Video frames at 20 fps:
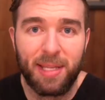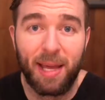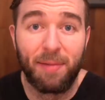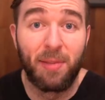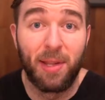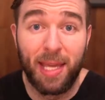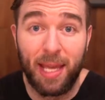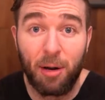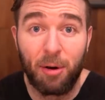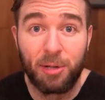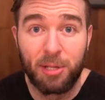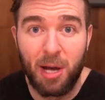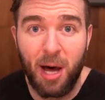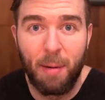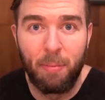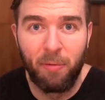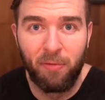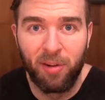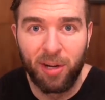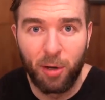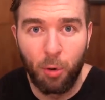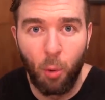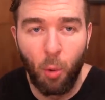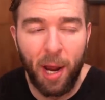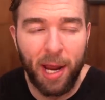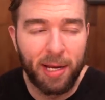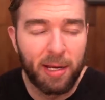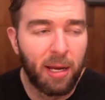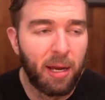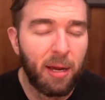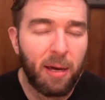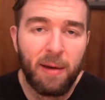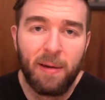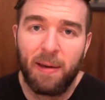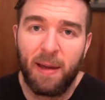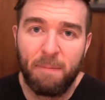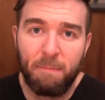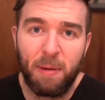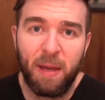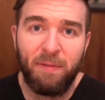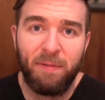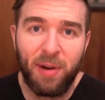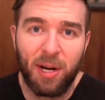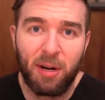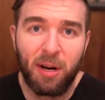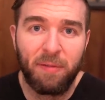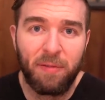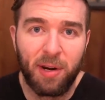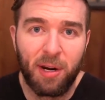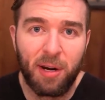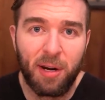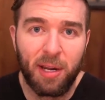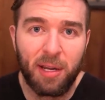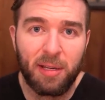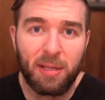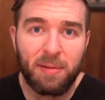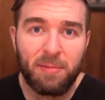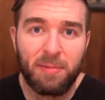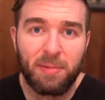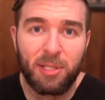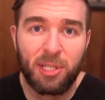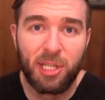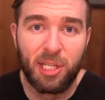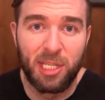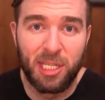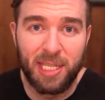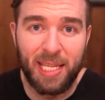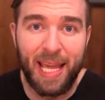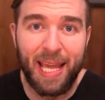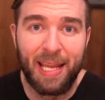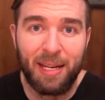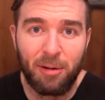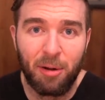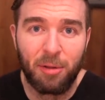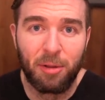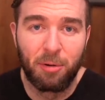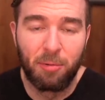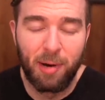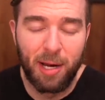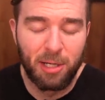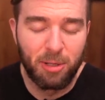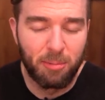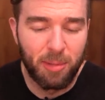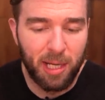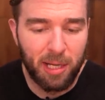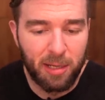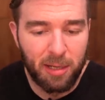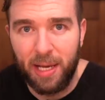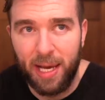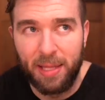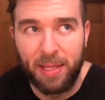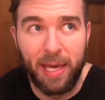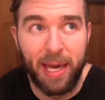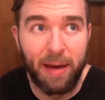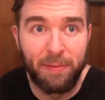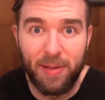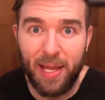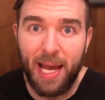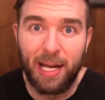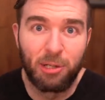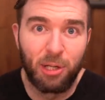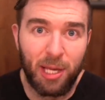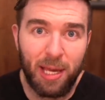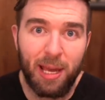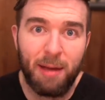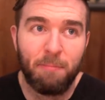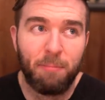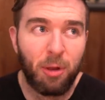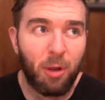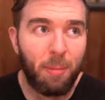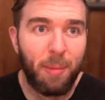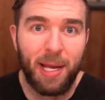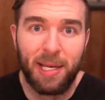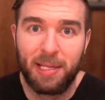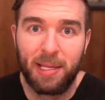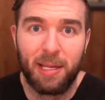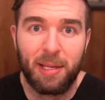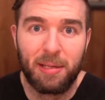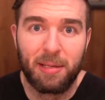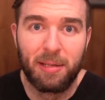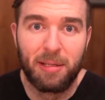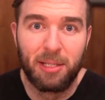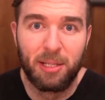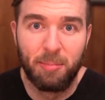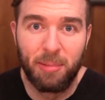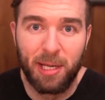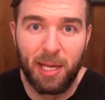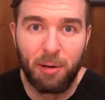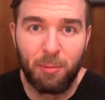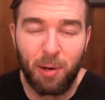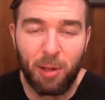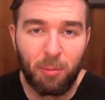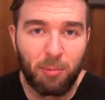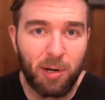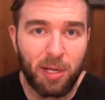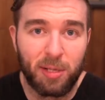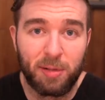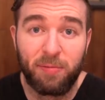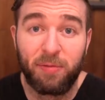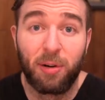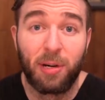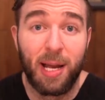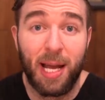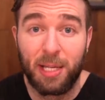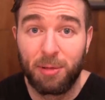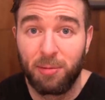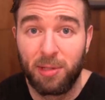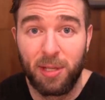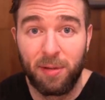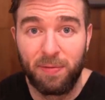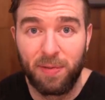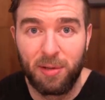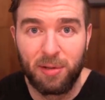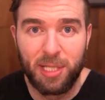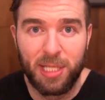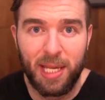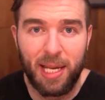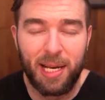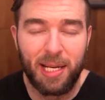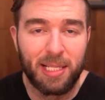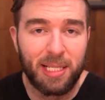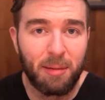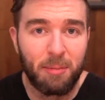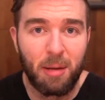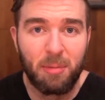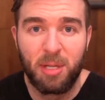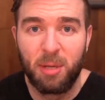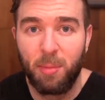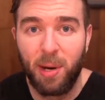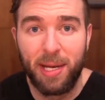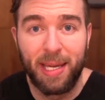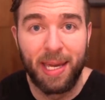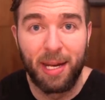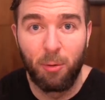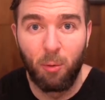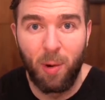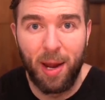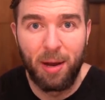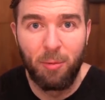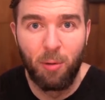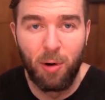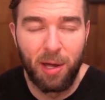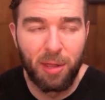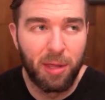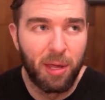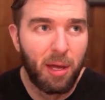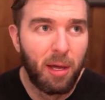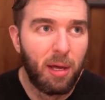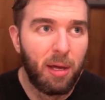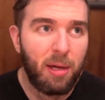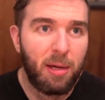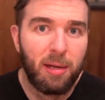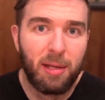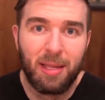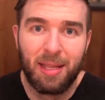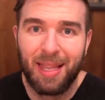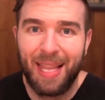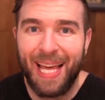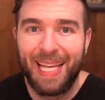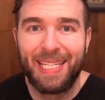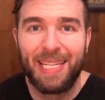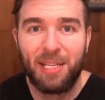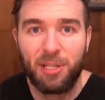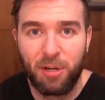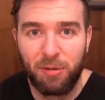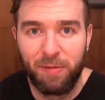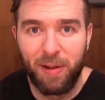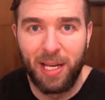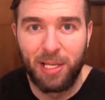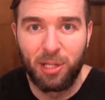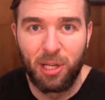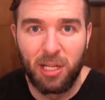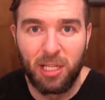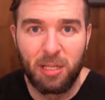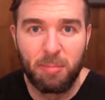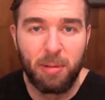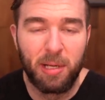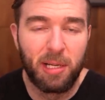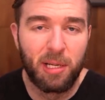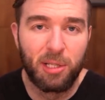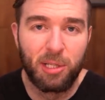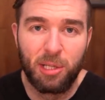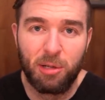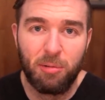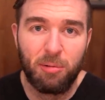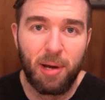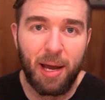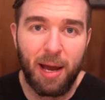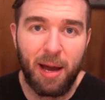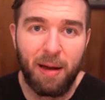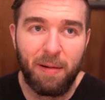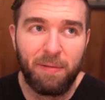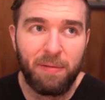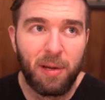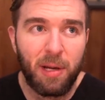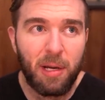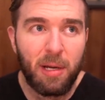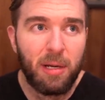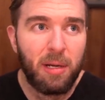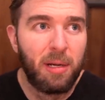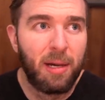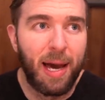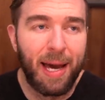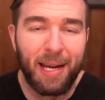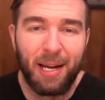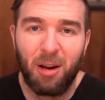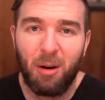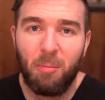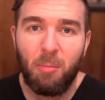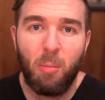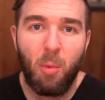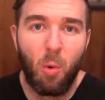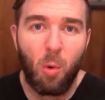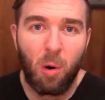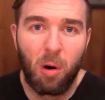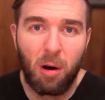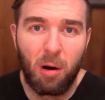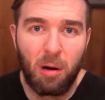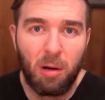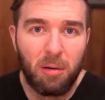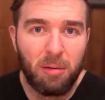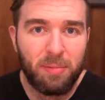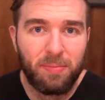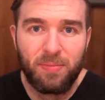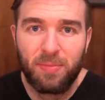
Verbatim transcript: they have to get on top of it quick and be very, very sustained on the regimen. And they have to actually implement it to begin with. Whereas for guys with diffuse thinning, sometimes you might get away with less interventions because you have, I don't know, more